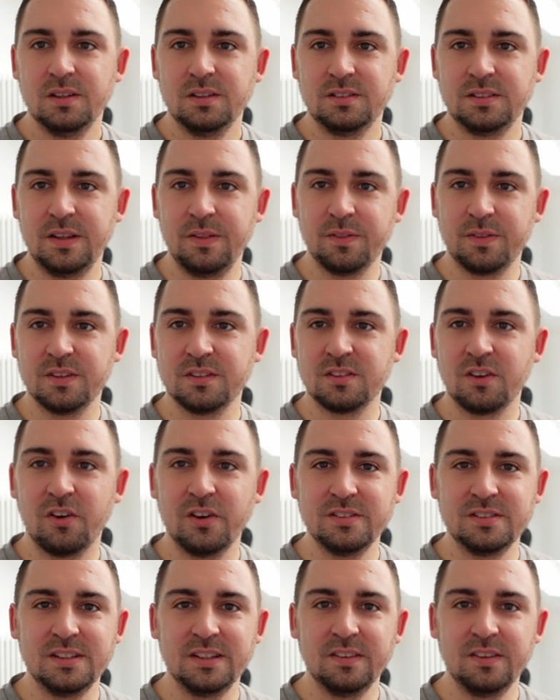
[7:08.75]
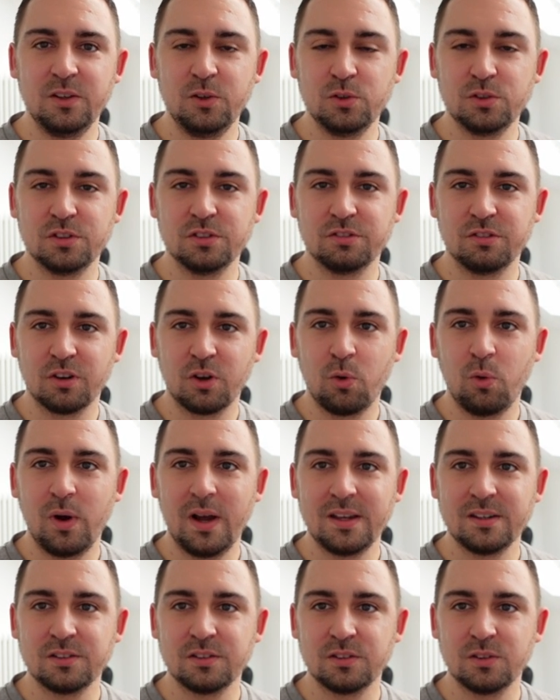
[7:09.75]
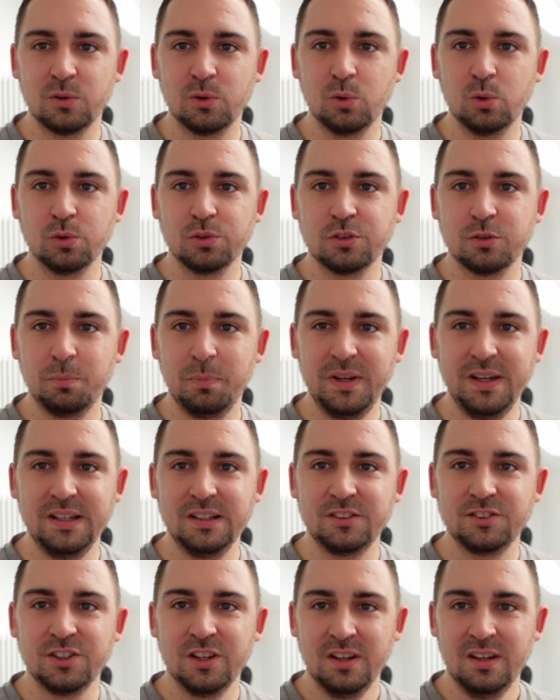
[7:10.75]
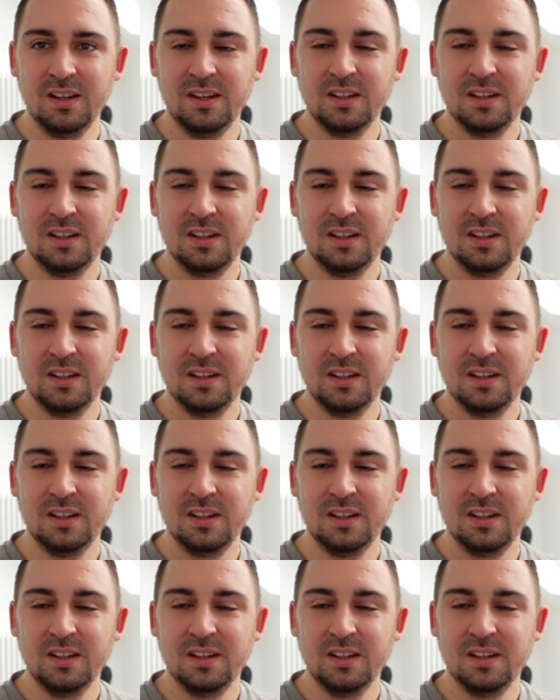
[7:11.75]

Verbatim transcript: synthesizing the user's request or speech,